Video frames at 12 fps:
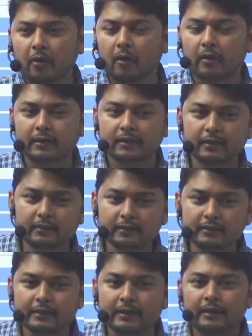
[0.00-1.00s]
or
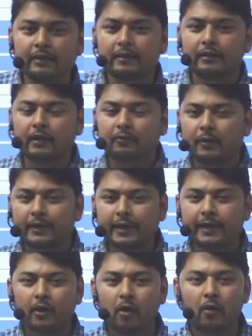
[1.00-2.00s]
the
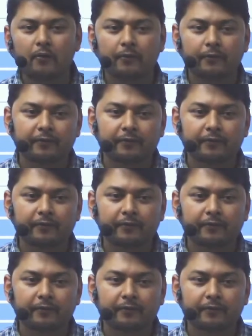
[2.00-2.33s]
converting of